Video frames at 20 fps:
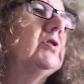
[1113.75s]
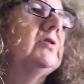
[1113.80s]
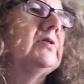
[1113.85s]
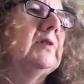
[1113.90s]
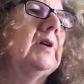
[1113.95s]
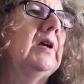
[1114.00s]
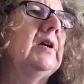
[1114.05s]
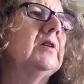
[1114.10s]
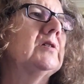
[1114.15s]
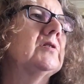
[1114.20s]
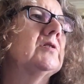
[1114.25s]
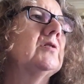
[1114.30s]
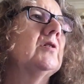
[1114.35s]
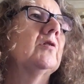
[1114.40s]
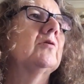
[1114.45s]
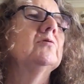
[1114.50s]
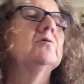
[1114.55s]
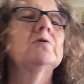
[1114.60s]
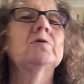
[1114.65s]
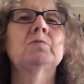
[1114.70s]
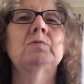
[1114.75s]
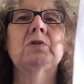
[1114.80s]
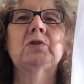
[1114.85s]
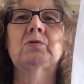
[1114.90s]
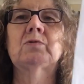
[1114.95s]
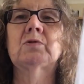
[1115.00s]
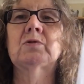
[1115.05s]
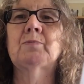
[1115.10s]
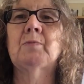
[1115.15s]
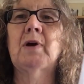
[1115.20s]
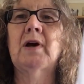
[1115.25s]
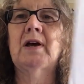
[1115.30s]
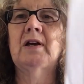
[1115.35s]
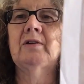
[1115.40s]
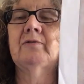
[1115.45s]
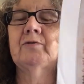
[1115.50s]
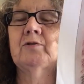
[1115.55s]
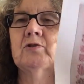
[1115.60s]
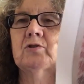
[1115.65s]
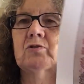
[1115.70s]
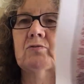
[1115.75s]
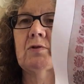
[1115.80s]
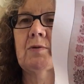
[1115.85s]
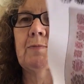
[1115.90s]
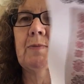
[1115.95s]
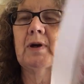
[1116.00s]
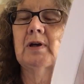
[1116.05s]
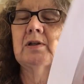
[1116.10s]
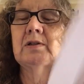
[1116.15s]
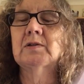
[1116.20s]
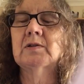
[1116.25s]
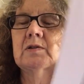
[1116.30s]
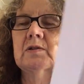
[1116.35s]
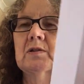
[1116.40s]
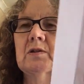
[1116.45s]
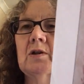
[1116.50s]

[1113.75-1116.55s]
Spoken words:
is Ink Circles, which was my anniversary piece.